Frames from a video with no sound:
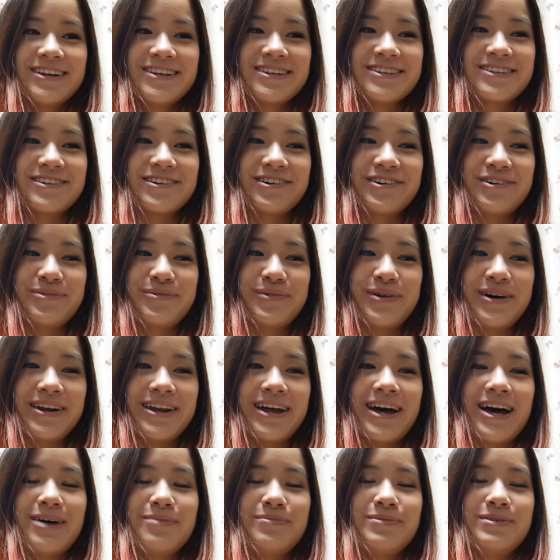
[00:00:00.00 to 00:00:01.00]
So
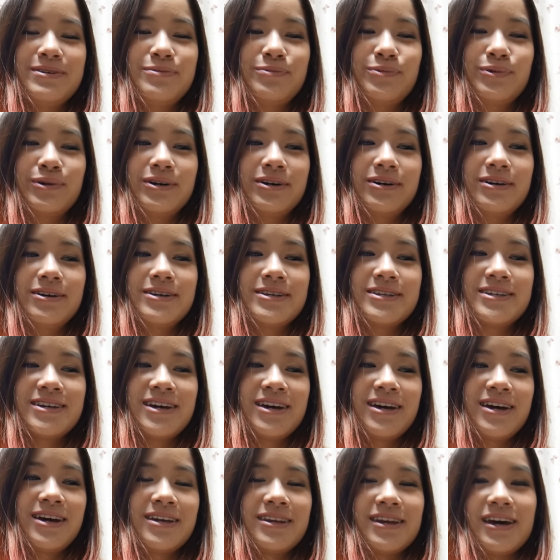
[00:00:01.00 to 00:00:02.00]
what happened was
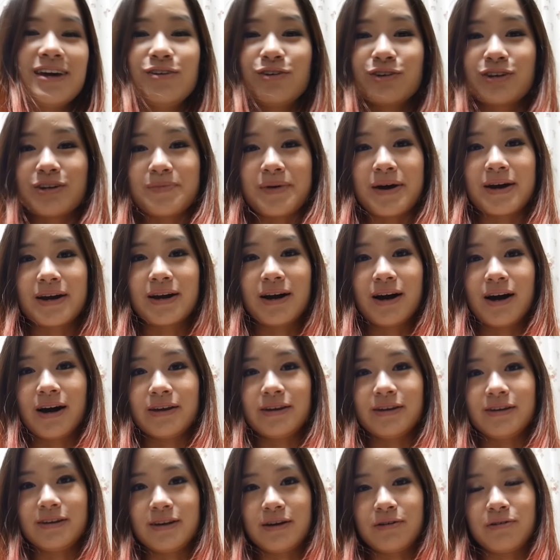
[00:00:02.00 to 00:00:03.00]
they looked at my
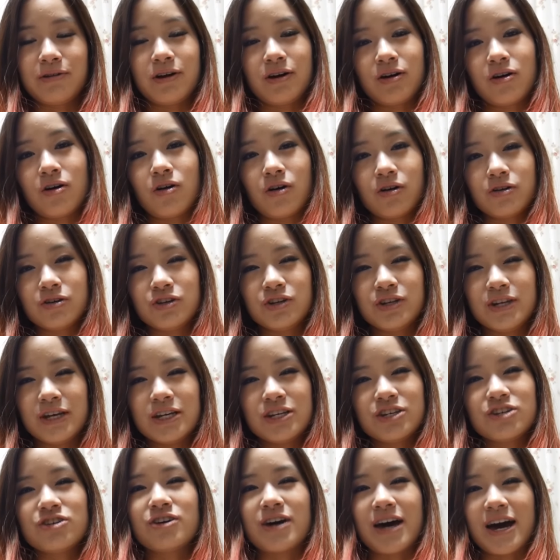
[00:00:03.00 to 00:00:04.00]
card and they were like, oh, you
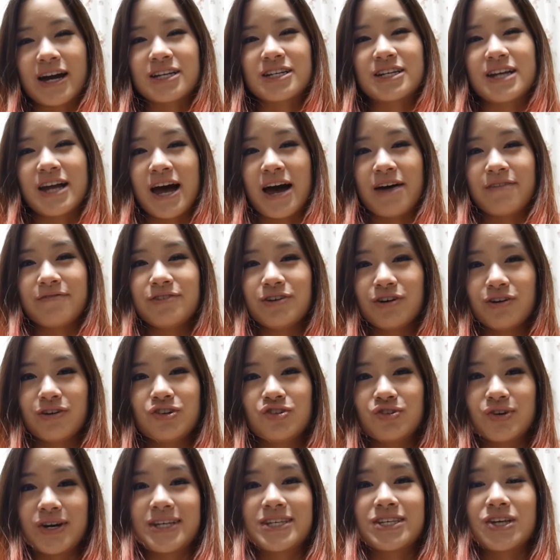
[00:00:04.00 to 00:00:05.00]
need to actually have your
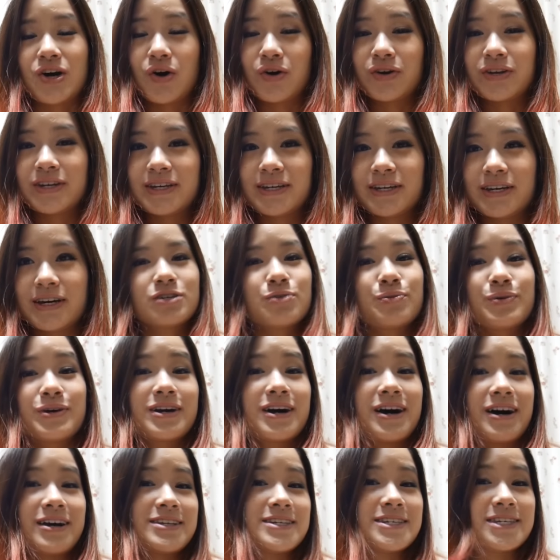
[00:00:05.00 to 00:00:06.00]
address on here, so we
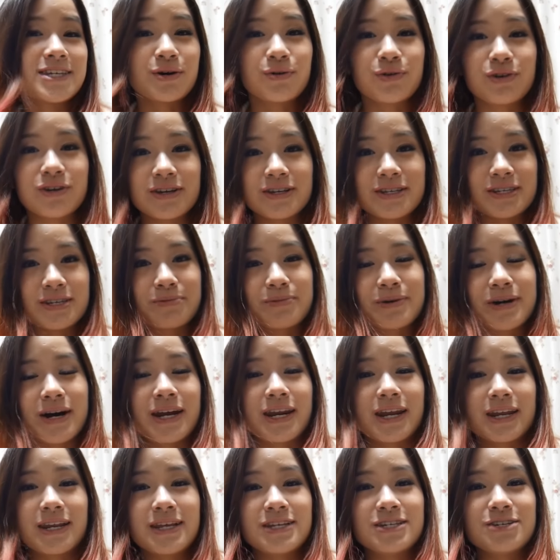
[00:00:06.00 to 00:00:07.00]
can't sell you a SIM
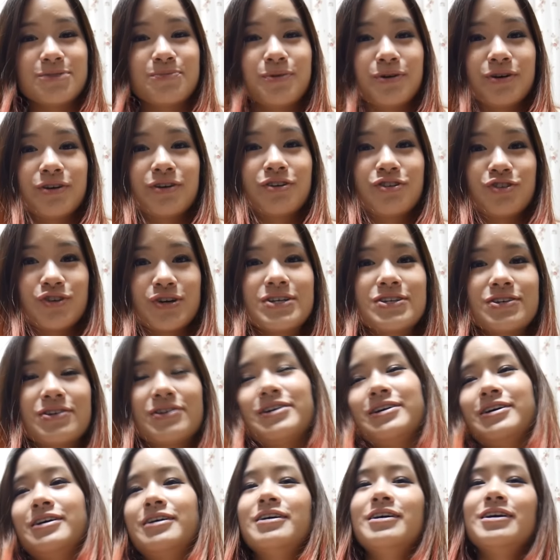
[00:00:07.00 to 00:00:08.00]
card unless you put your address on
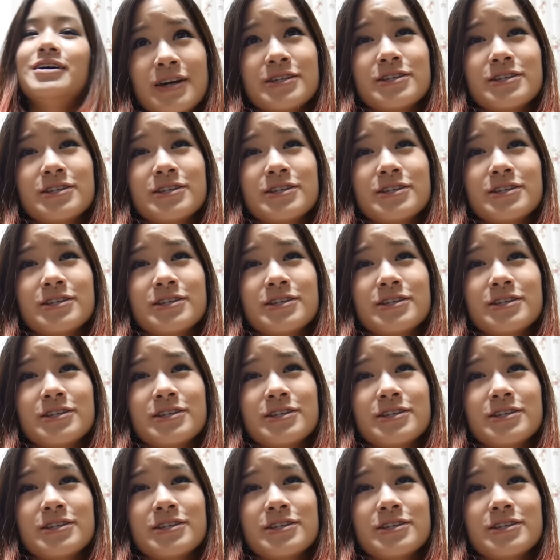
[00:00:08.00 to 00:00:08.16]
here.